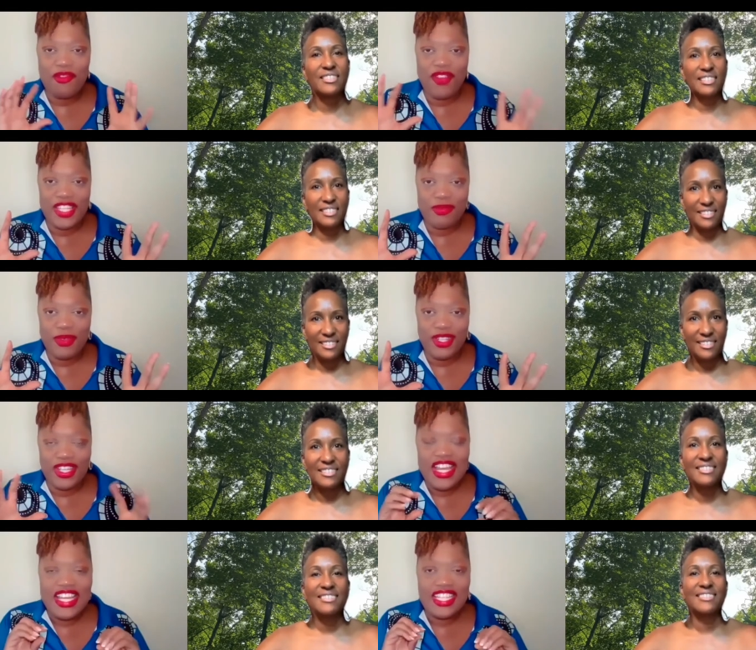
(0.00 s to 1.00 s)
Speaker 1: on
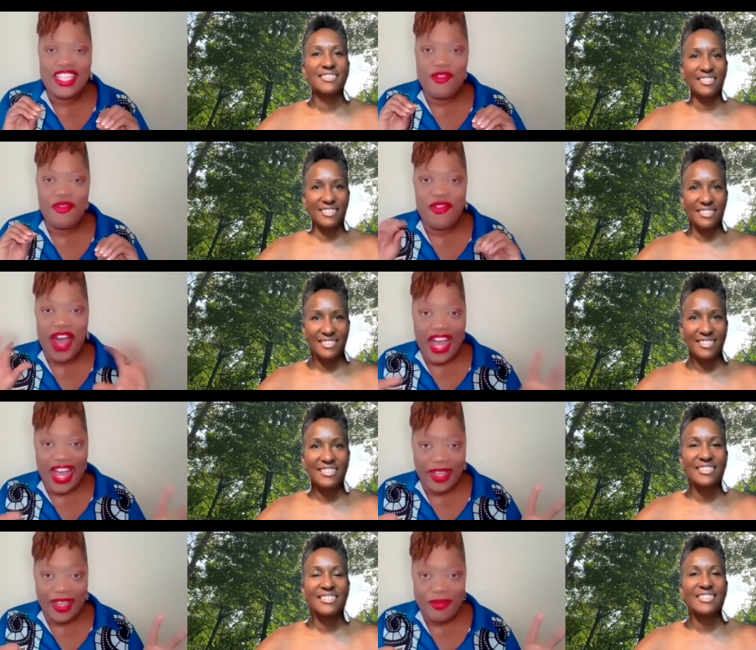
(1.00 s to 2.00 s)
Facebook to
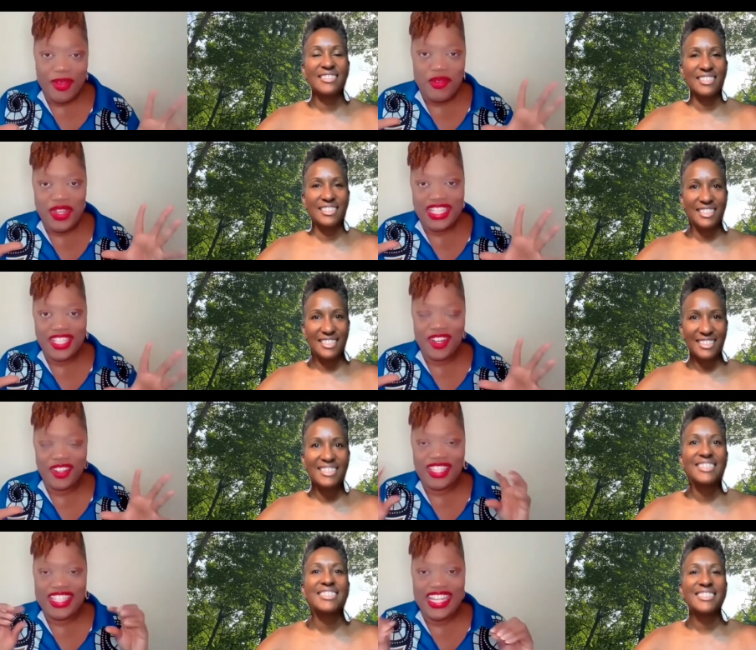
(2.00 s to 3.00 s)
vibe with
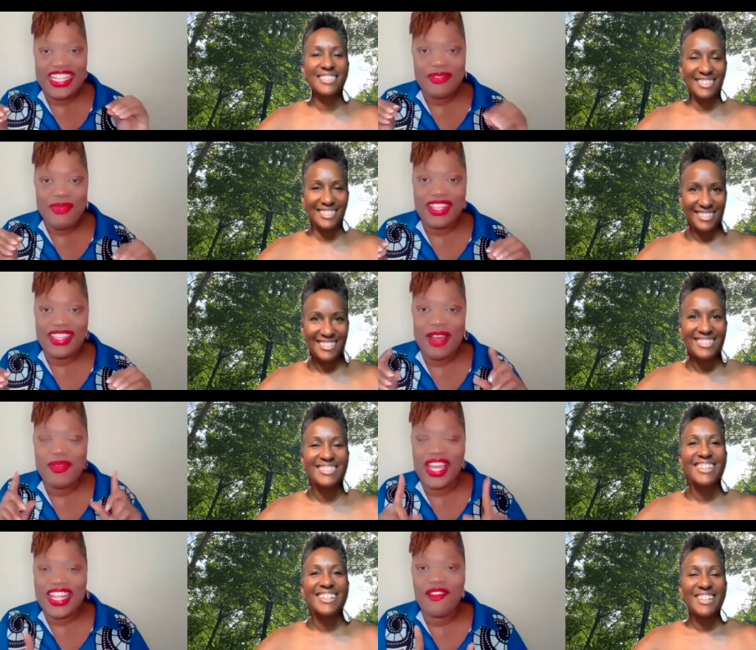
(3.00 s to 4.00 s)
Cheryl. Tell us about
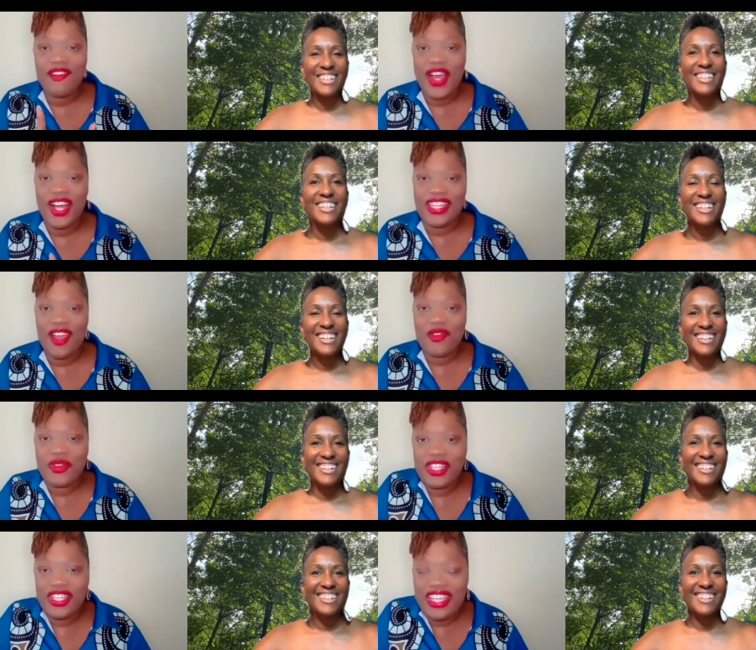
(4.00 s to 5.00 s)
that because I found
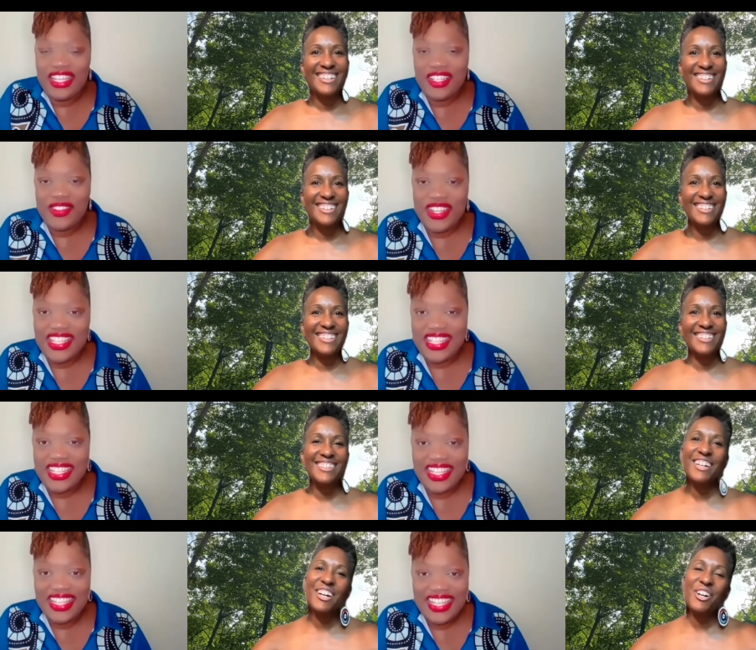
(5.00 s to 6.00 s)
that really
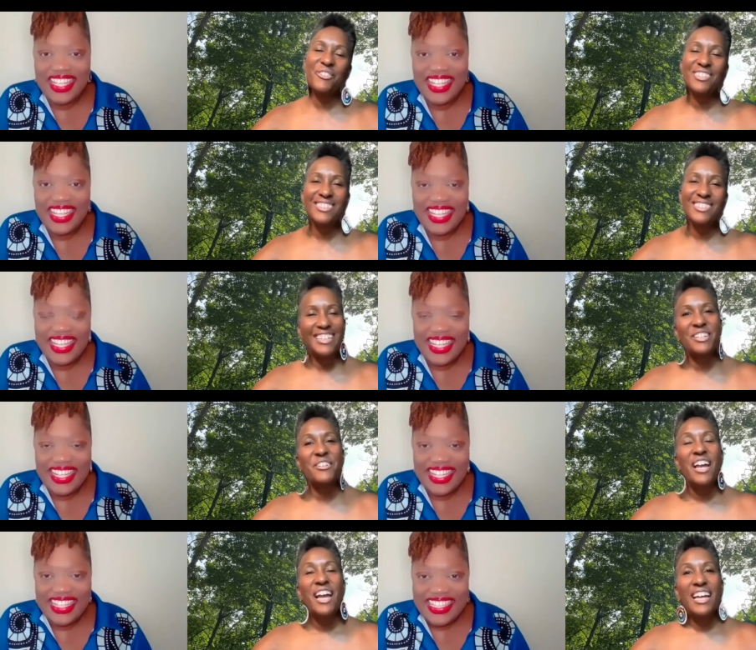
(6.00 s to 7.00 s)
interesting.
Speaker 2: Oh, well, thank
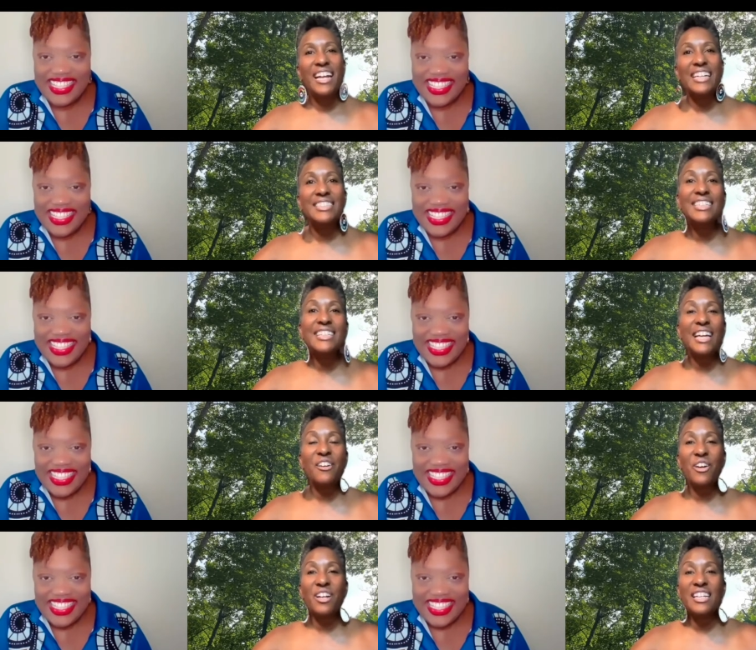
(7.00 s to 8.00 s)
you. And I did that
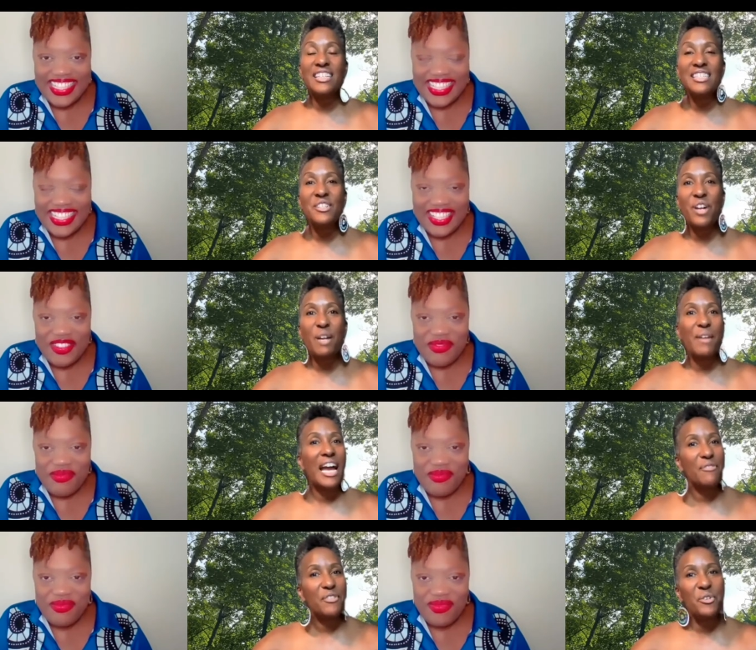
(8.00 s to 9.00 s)
on Instagram. I
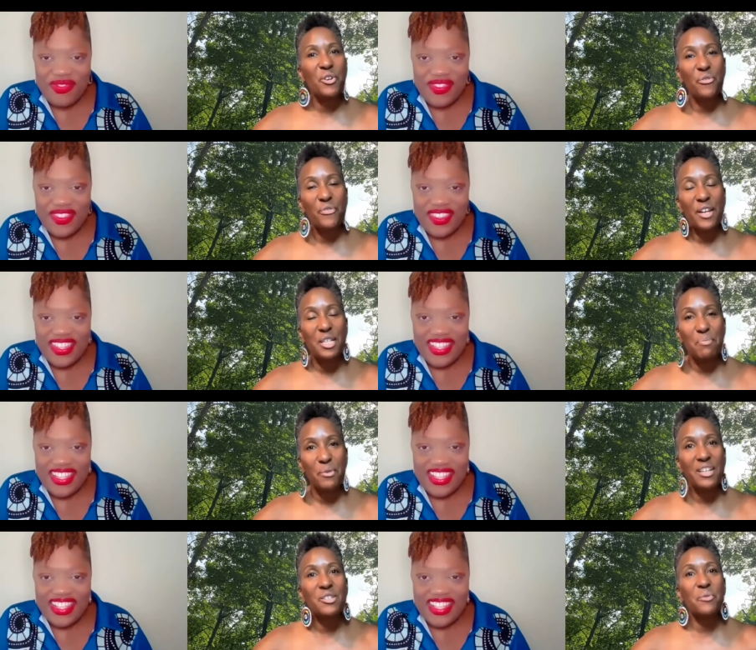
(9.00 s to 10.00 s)
have to do it on
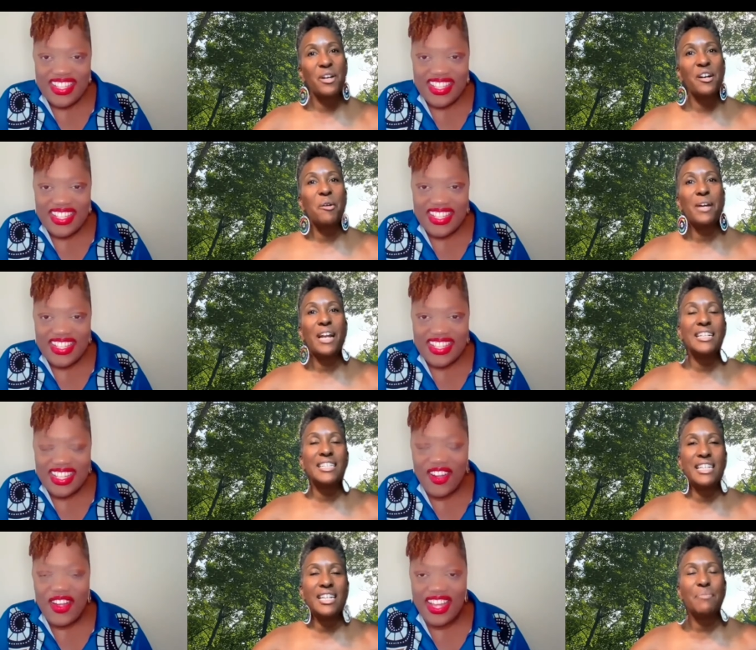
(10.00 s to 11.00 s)
Facebook as well, but I
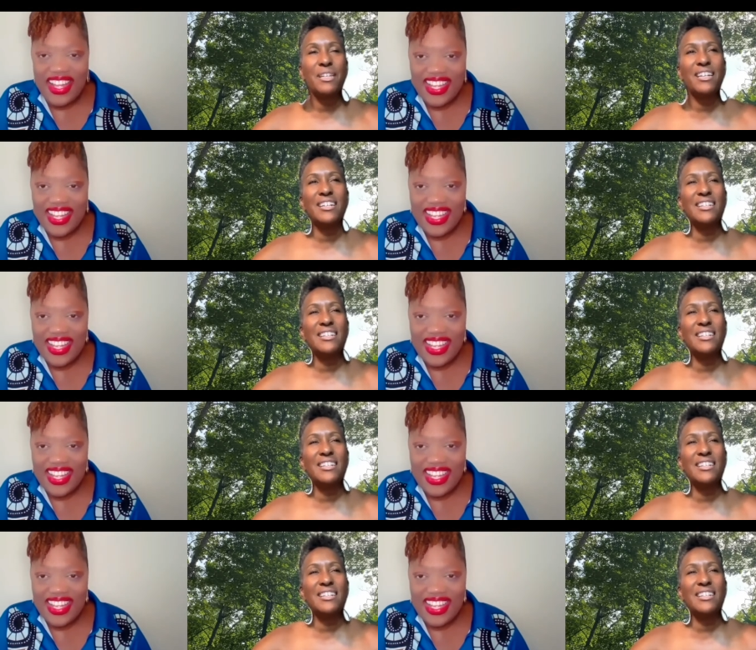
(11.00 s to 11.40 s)
did okay. it